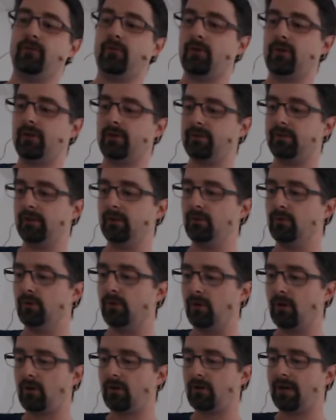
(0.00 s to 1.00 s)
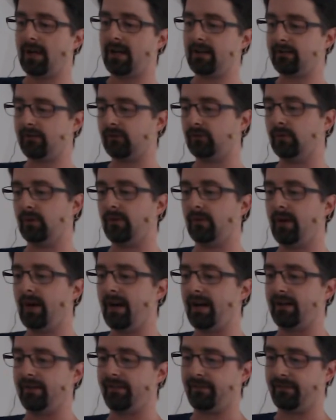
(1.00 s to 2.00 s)
for new log lines to
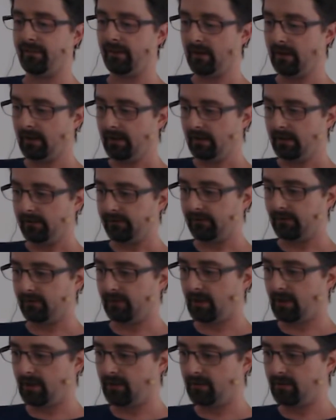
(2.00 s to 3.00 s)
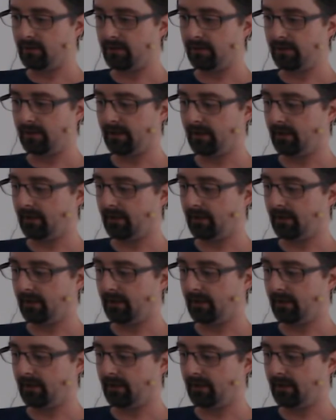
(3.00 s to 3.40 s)
arrive. So now